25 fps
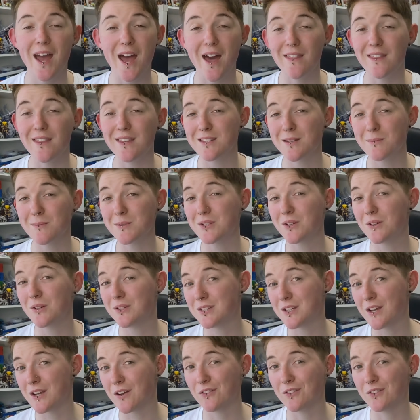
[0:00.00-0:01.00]
and this
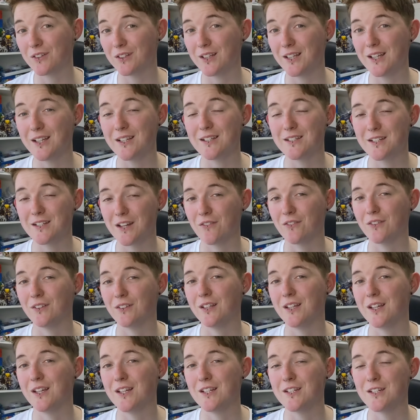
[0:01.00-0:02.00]
episode definitely,
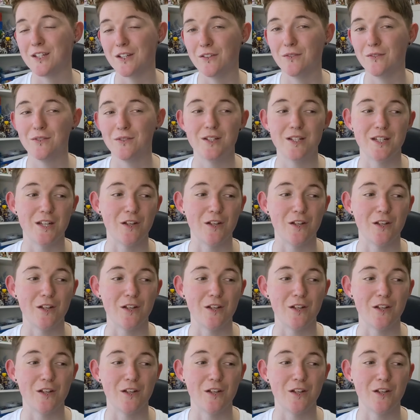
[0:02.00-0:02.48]
definitely de-